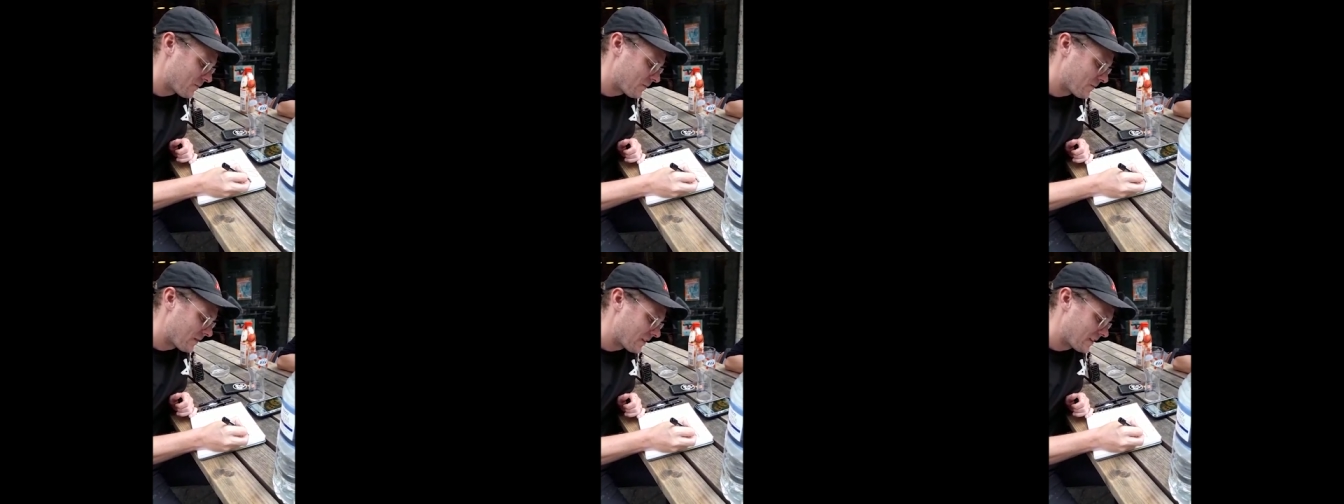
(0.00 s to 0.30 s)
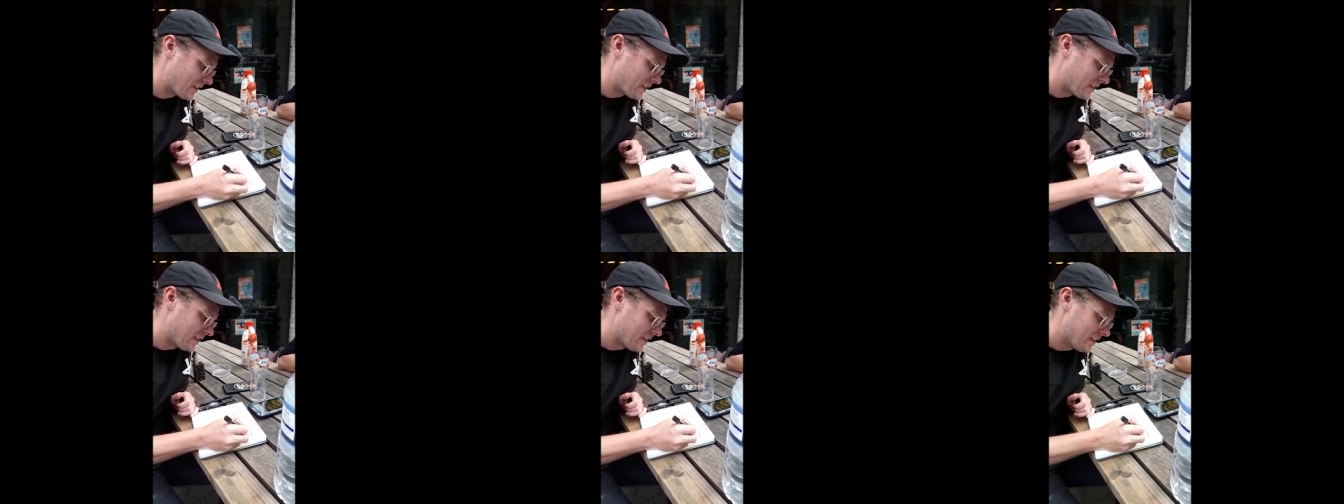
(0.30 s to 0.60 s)
just for
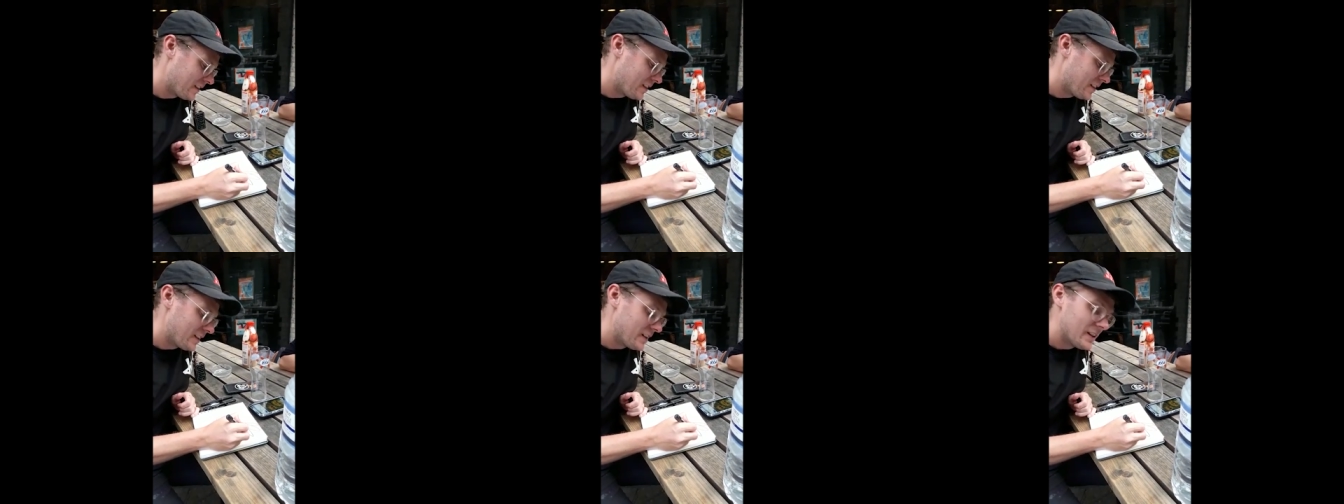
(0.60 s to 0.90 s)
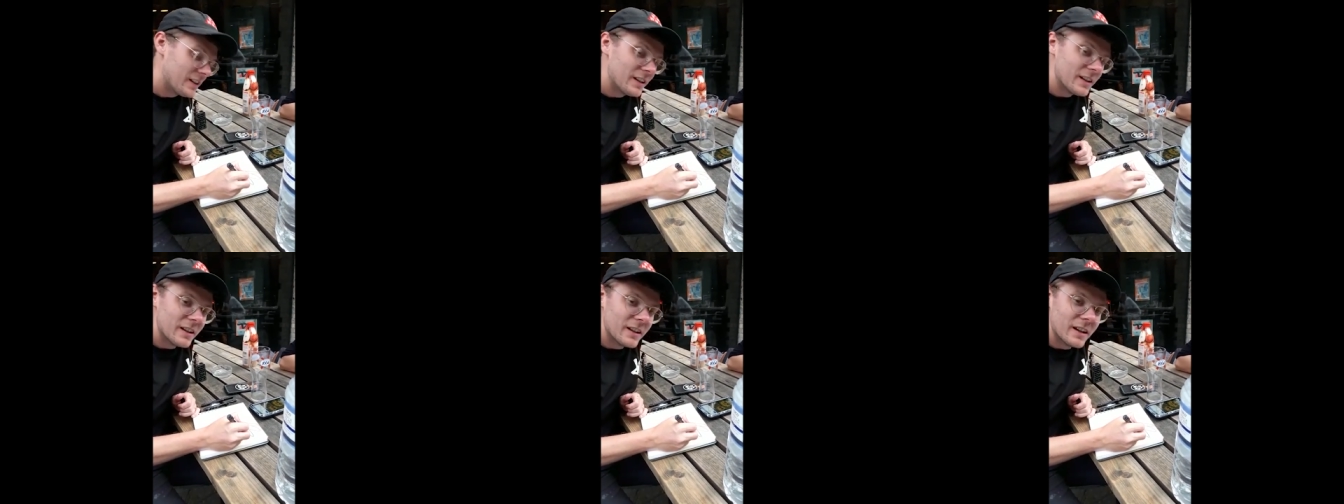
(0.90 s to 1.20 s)
you.
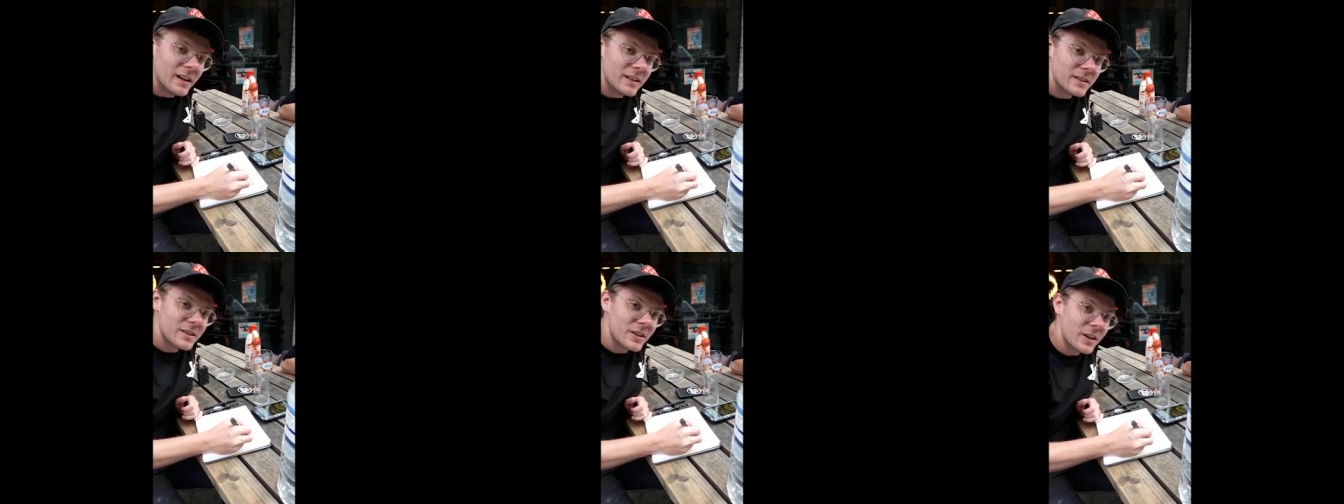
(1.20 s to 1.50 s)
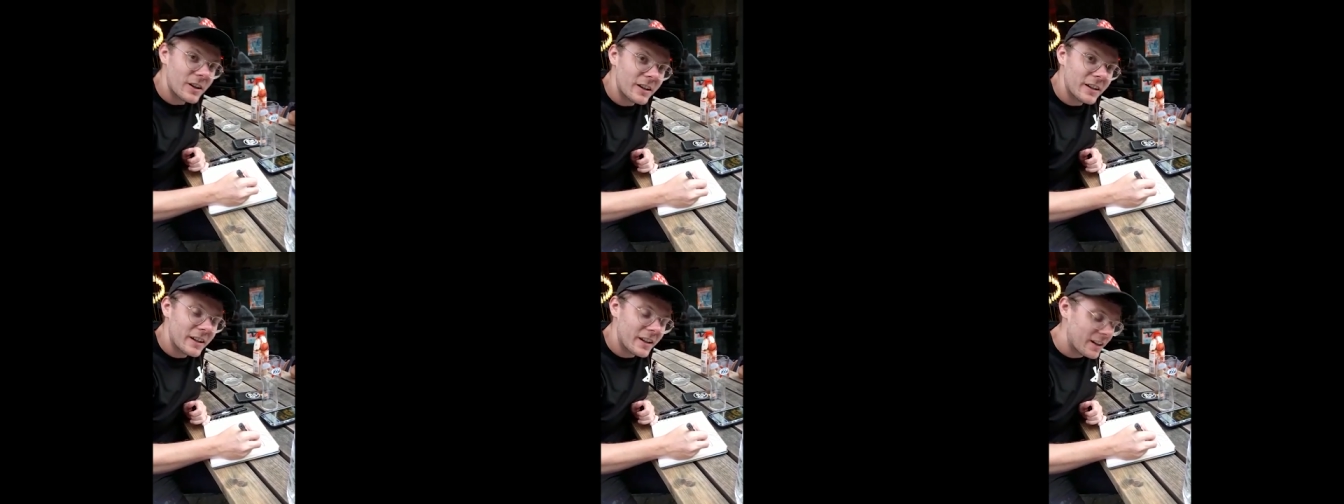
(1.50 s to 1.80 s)

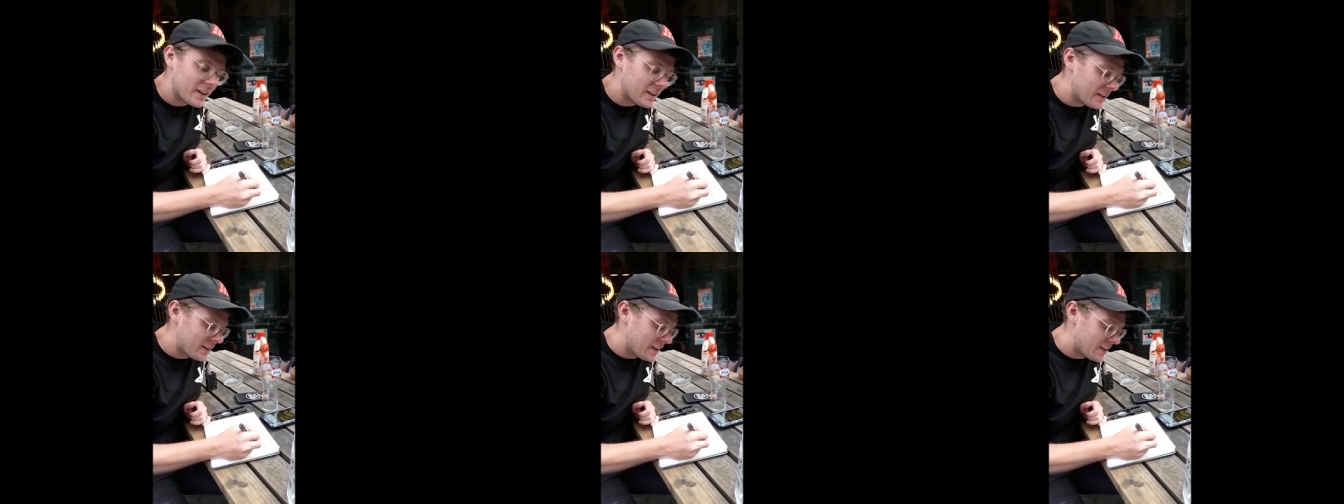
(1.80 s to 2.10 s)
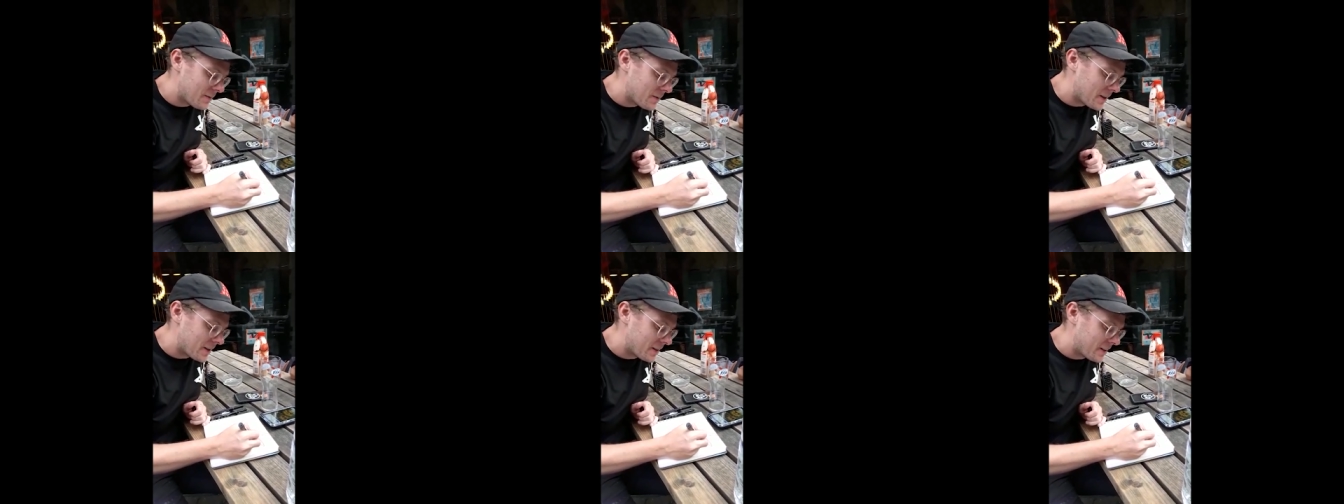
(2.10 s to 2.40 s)
Sorry, Kelly, I'm
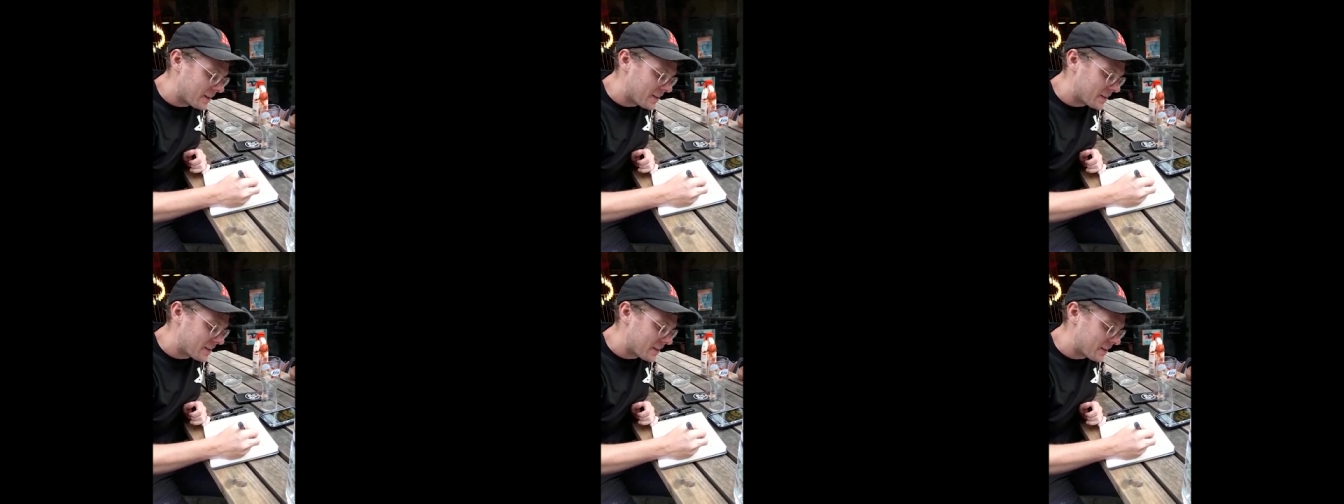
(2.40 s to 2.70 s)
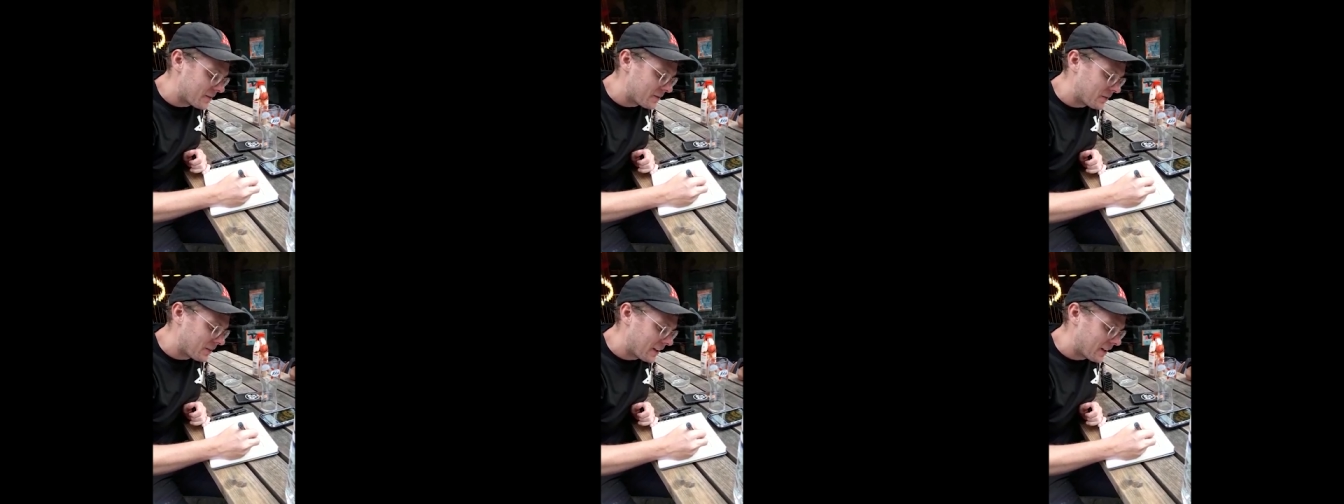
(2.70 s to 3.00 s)
not good at
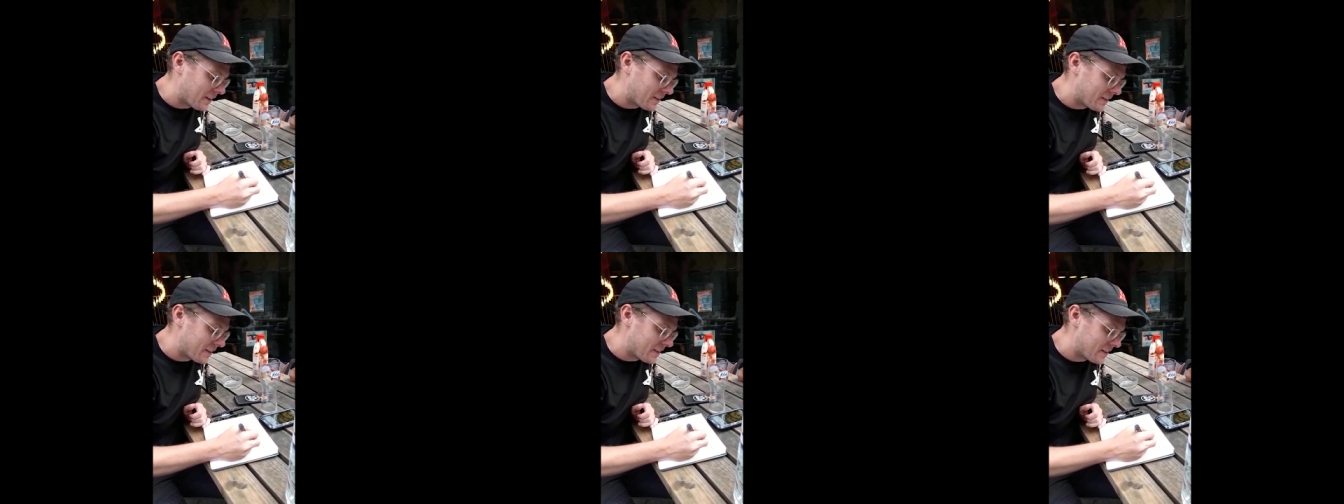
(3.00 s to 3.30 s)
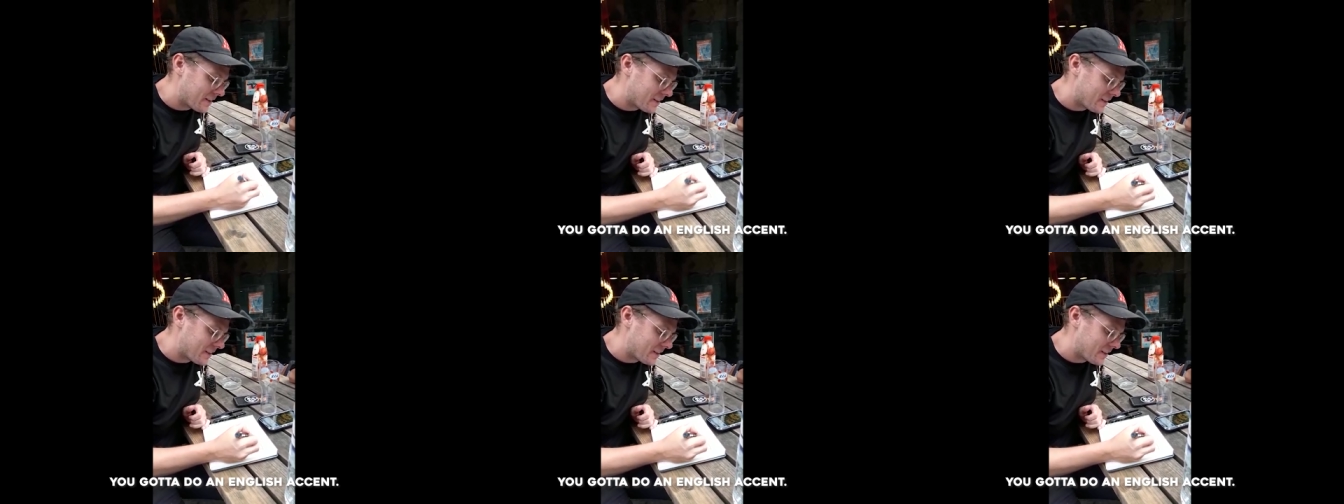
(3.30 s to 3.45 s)
sunflowers.